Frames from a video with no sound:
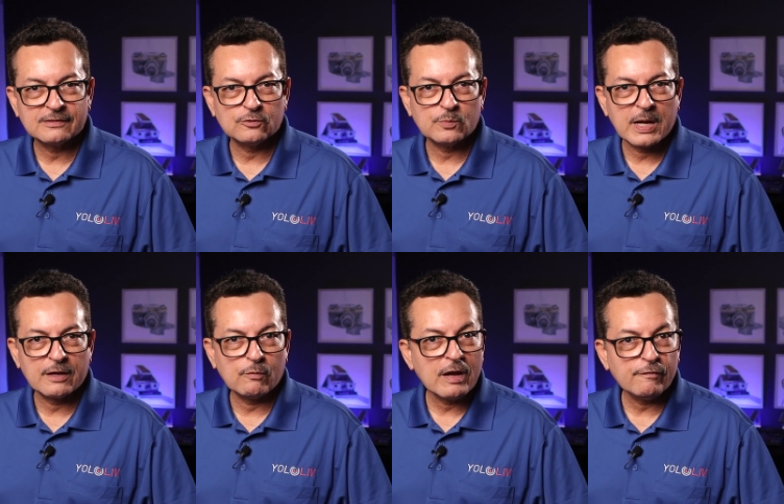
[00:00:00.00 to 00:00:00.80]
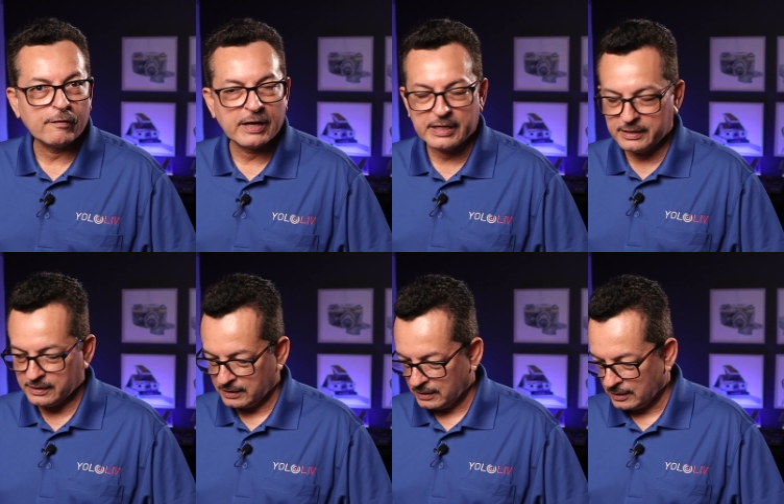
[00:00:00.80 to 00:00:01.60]
to my Wi-Fi,
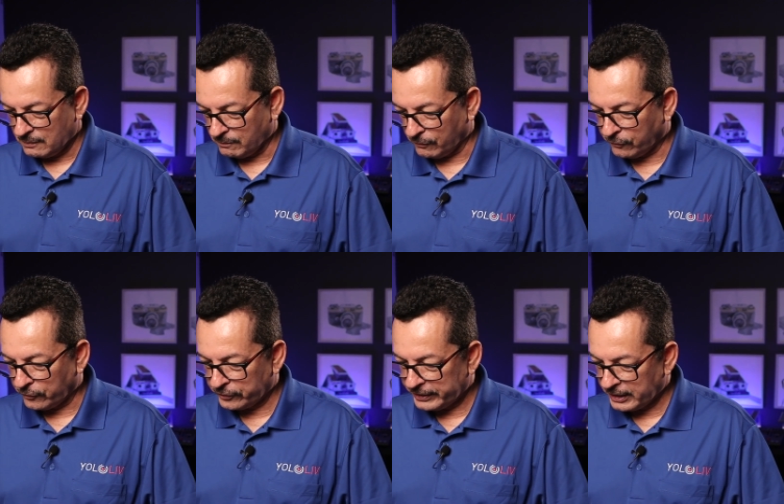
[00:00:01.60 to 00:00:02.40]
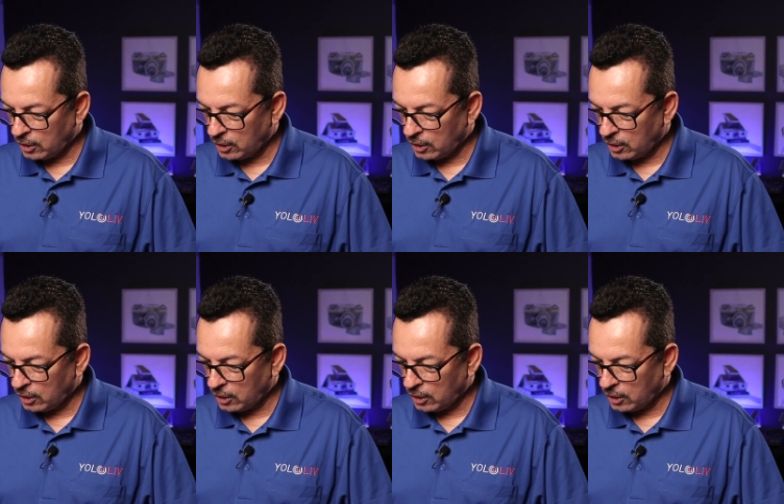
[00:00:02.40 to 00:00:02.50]
before the